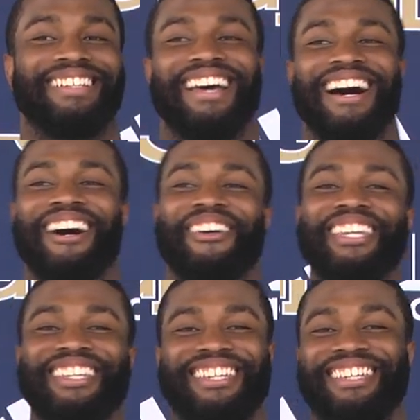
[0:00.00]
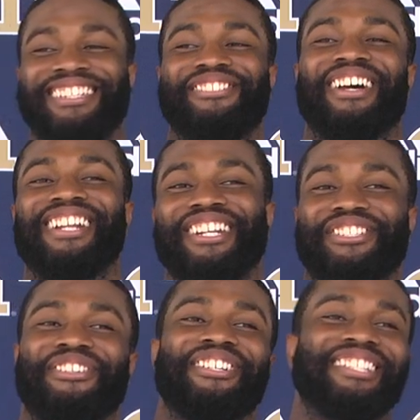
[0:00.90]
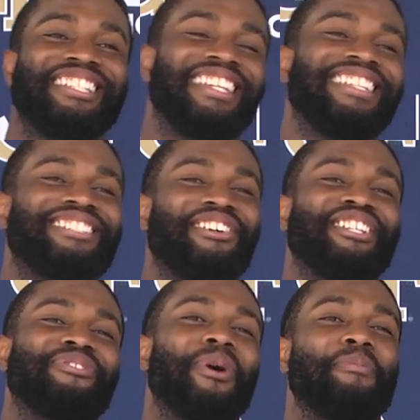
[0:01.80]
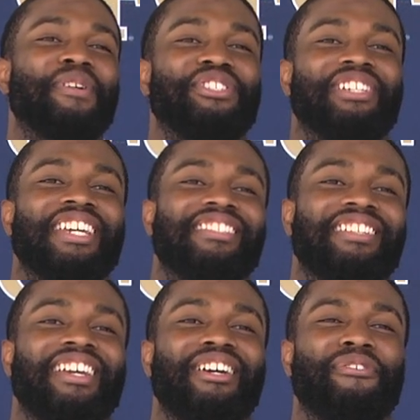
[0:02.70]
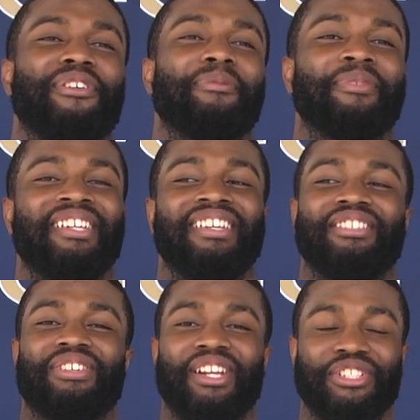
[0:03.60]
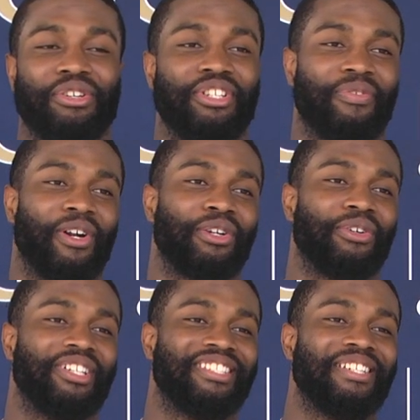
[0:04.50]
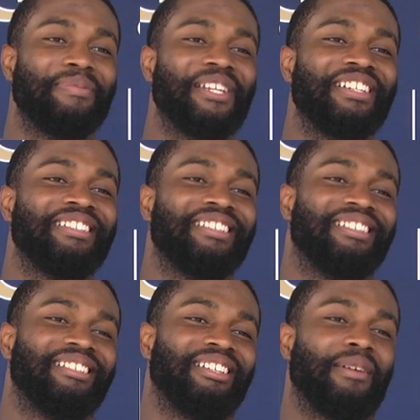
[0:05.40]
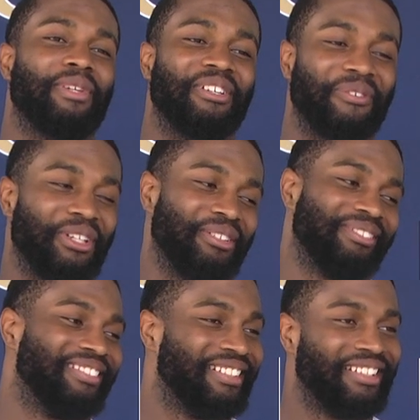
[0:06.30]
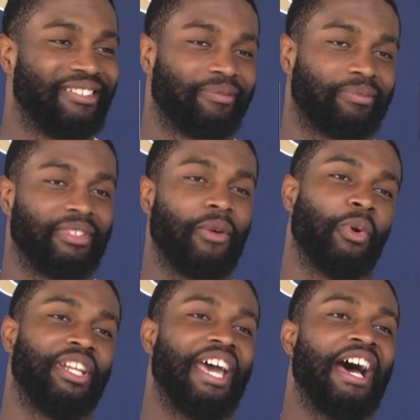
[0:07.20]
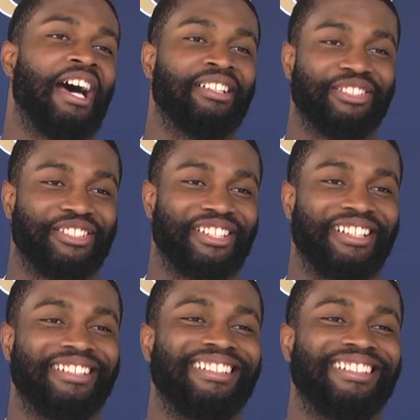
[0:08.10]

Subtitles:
No, he tried not to show us. He showed us one picture yesterday of him trying to show his vertical in the team meeting. I mean, it wasn't that high, just saying.